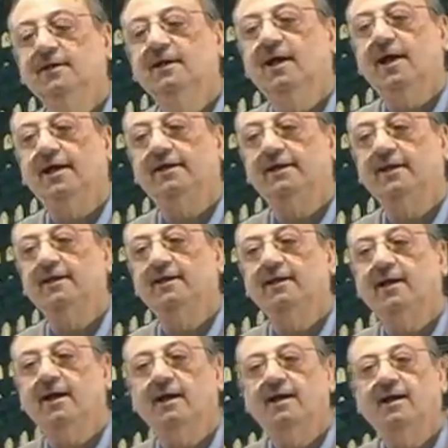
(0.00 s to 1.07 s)
I can
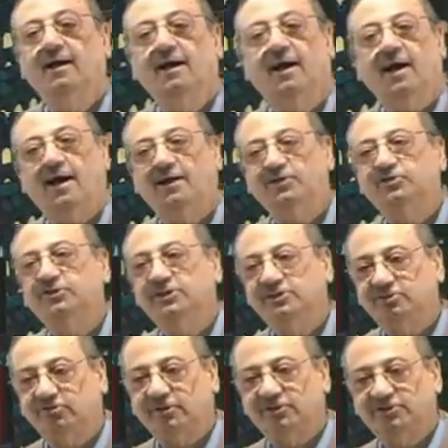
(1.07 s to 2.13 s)
ask this
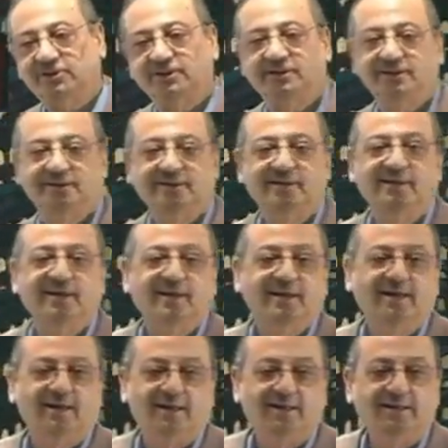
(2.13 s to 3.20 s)
question
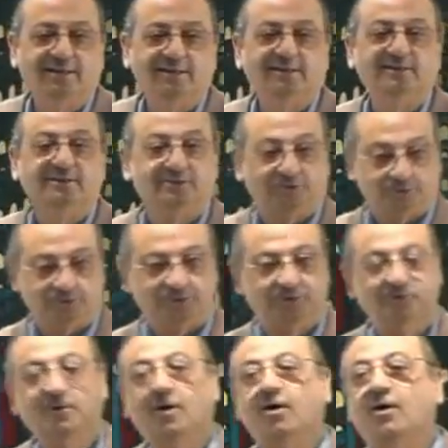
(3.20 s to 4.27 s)
to
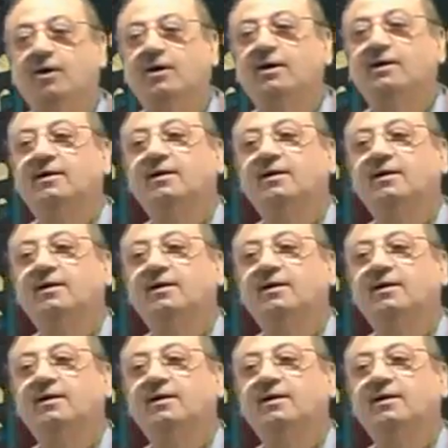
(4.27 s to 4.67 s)
you, or